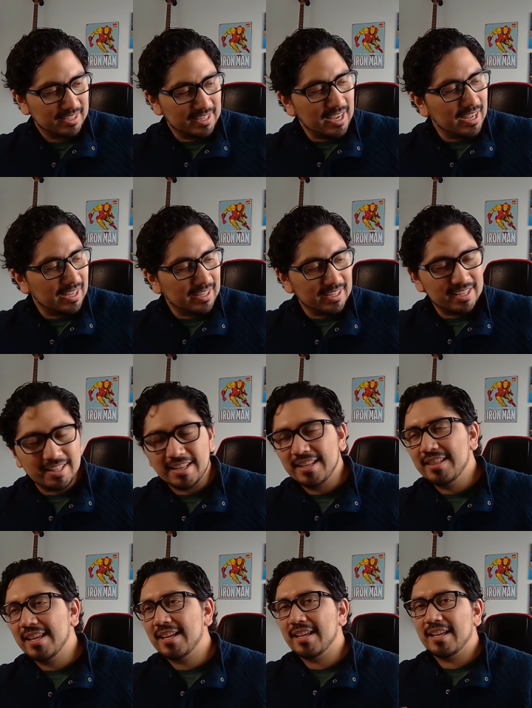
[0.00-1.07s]
yeah, and,
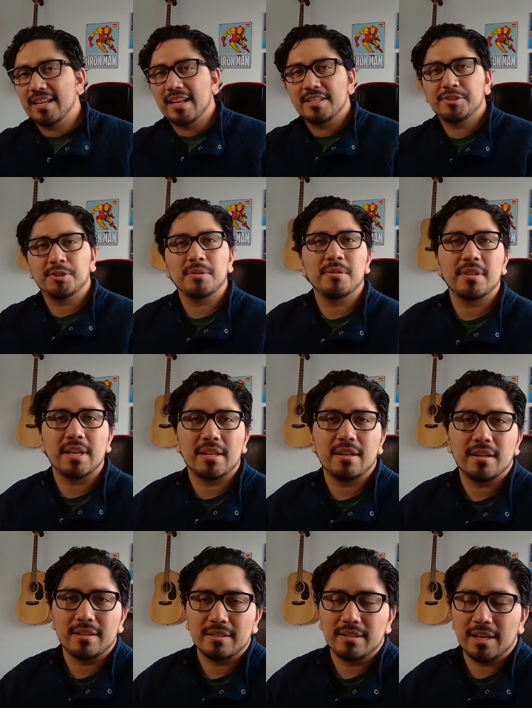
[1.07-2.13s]
and that and I show you that
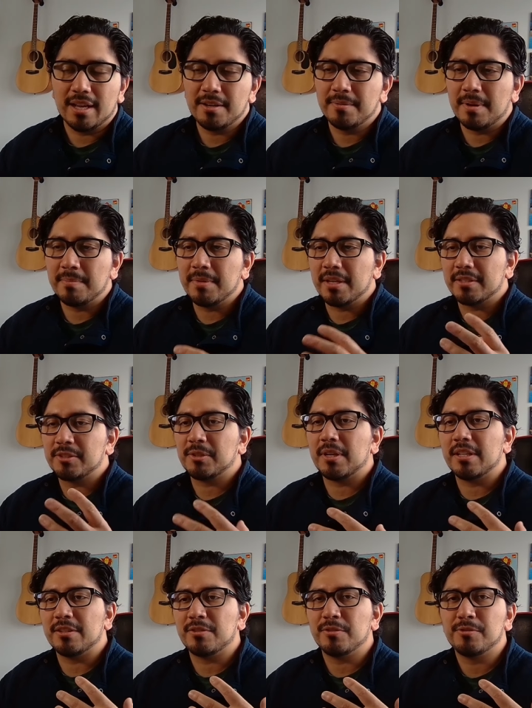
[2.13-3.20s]
not I don't I'm not
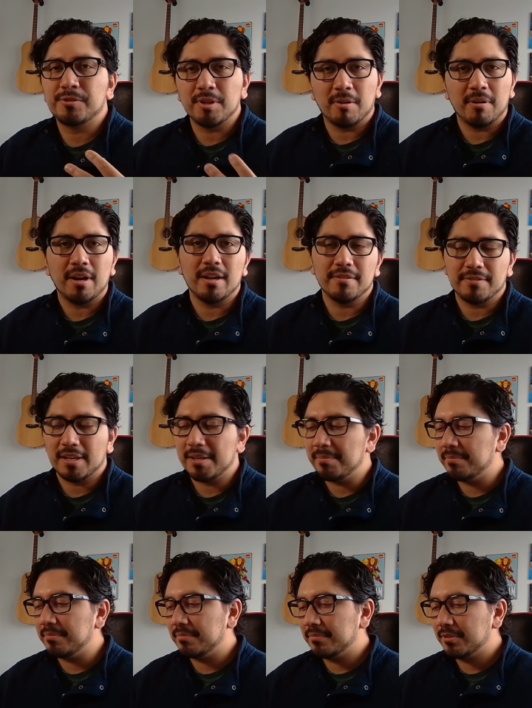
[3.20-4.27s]
trying to show off.
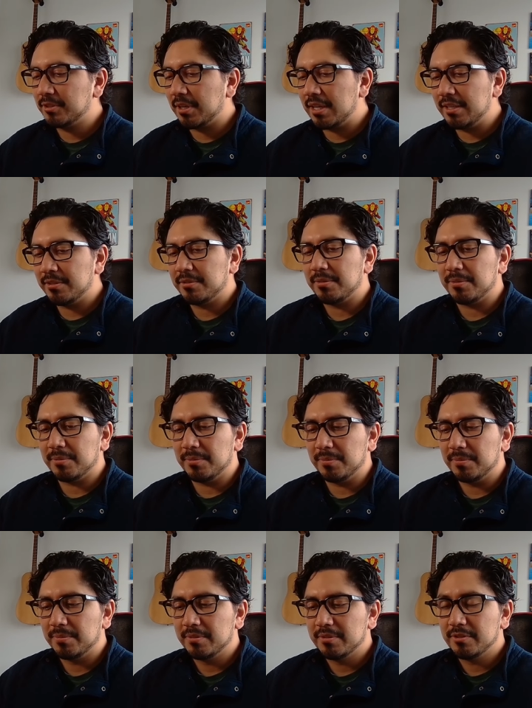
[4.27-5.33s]
I'm trying to
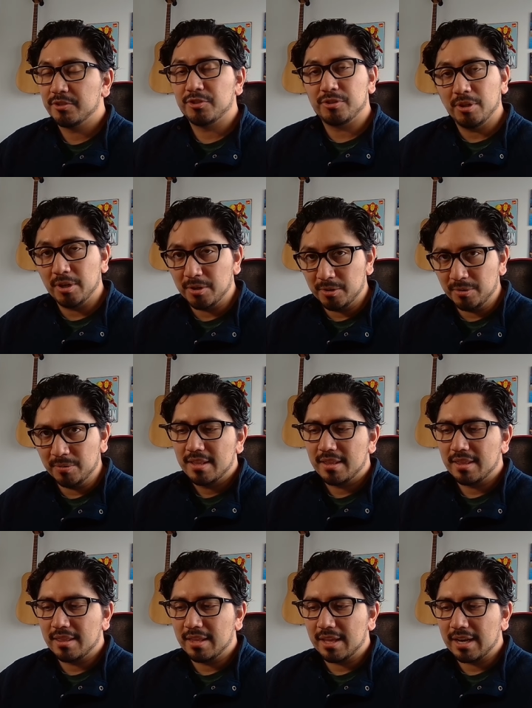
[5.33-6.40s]
show
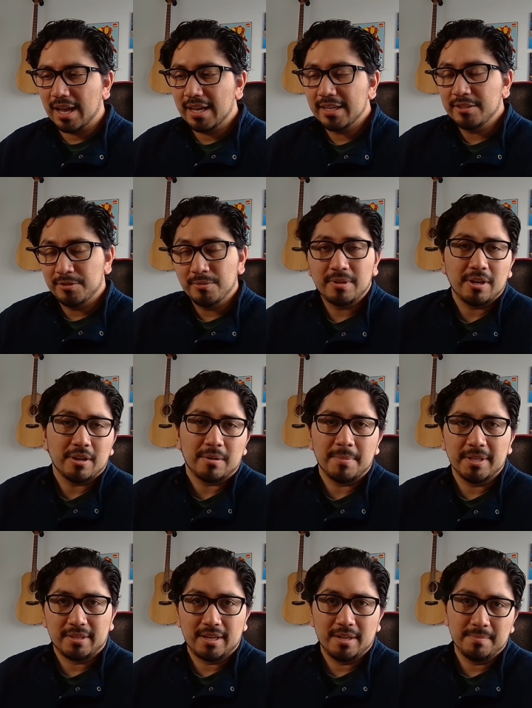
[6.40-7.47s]
that I do care about
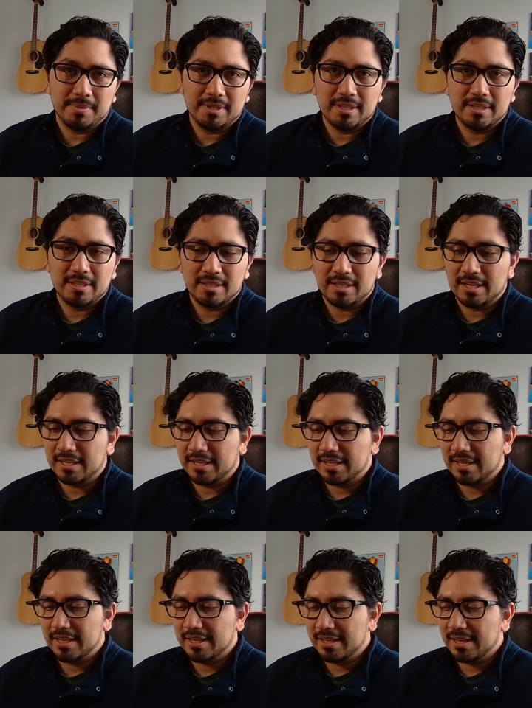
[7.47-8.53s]
the company. Like
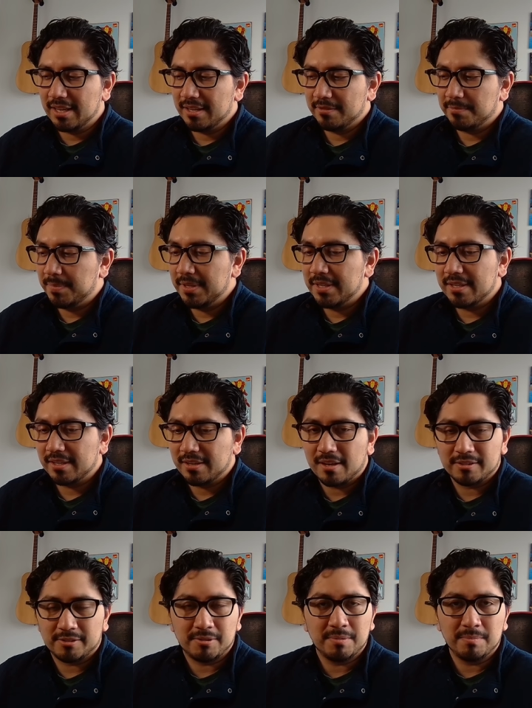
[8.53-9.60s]
I've been a
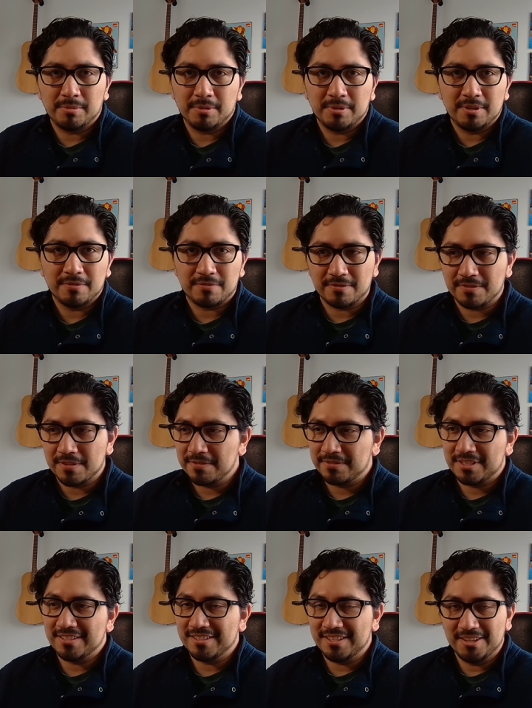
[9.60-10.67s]
Costco employee for
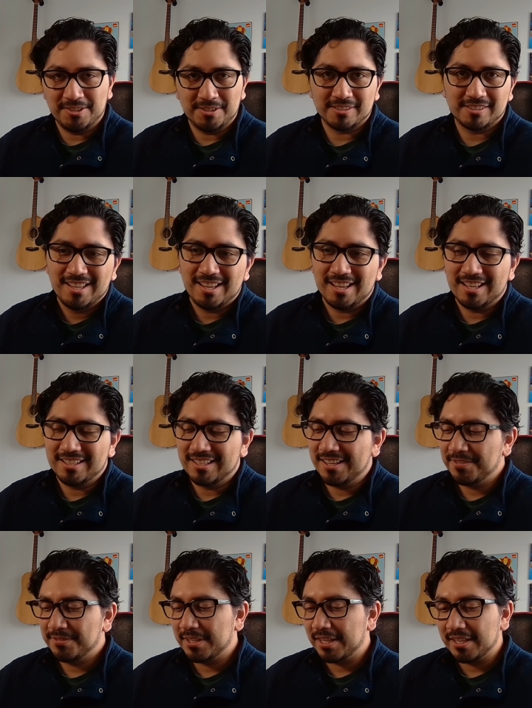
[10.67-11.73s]
15 years, and
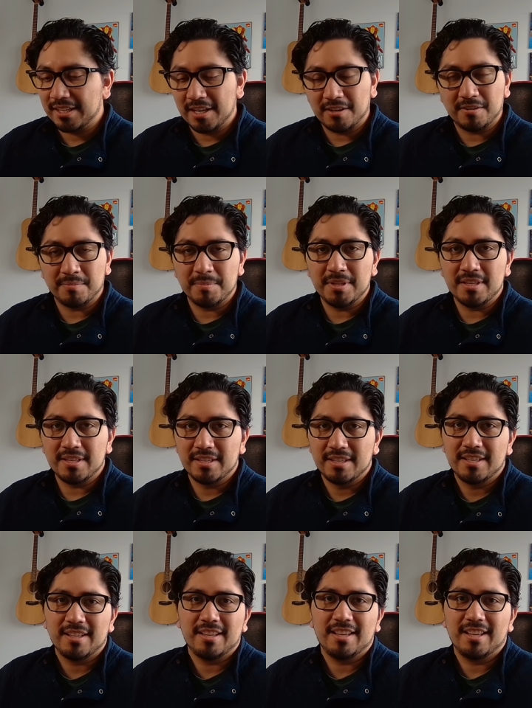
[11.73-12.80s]
they've taken care of me
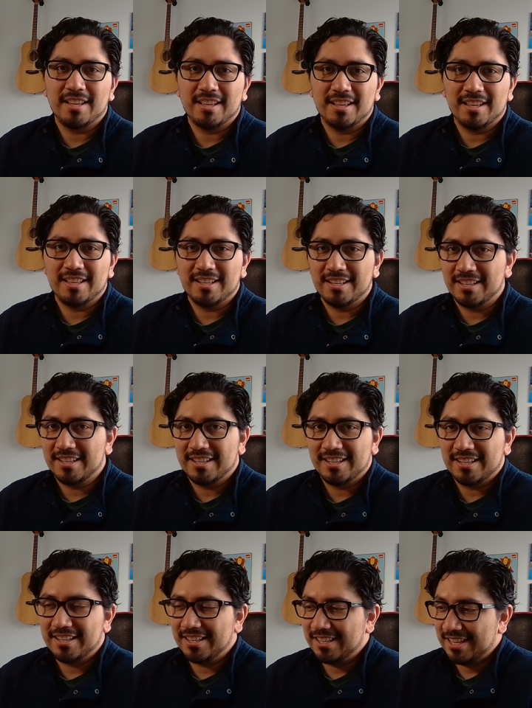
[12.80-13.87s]
and